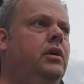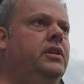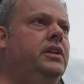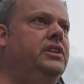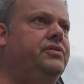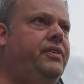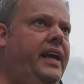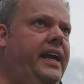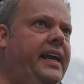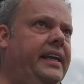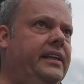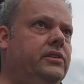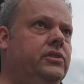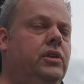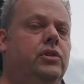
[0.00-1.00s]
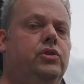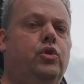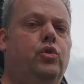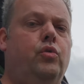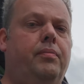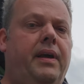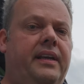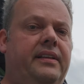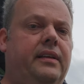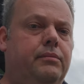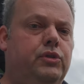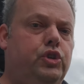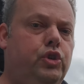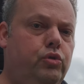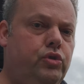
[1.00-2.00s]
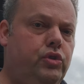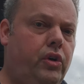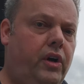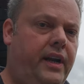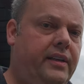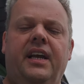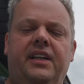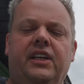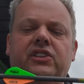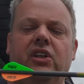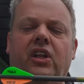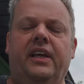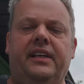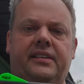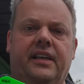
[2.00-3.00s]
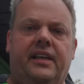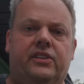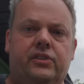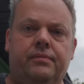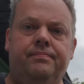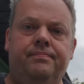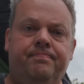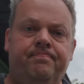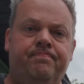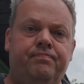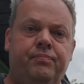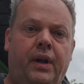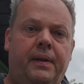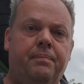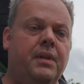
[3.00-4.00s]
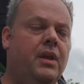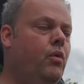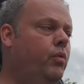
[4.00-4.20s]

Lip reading: these veins, to make them shoot straight. It doesn't like this, right?